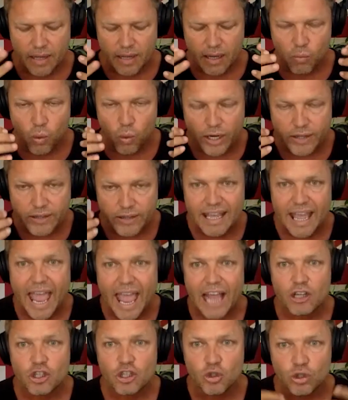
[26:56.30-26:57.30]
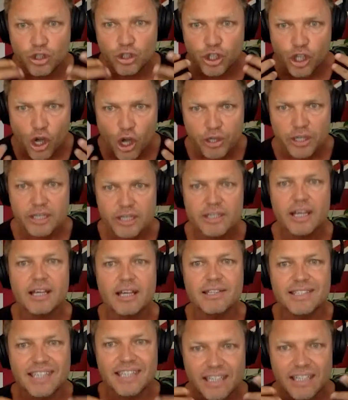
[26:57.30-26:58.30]
what the actual yoga
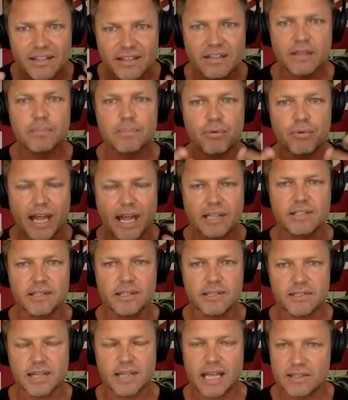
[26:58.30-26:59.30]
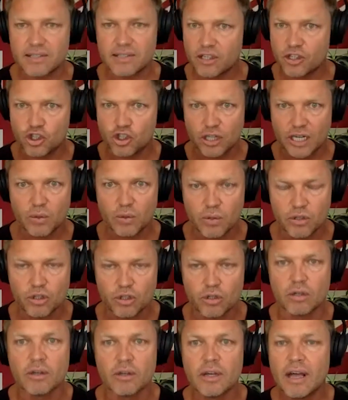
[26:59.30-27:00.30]
does in the practice? As I shared with
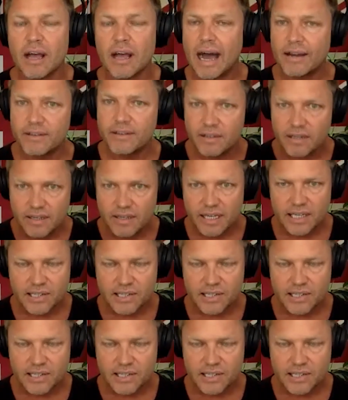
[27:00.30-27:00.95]
you, I didn't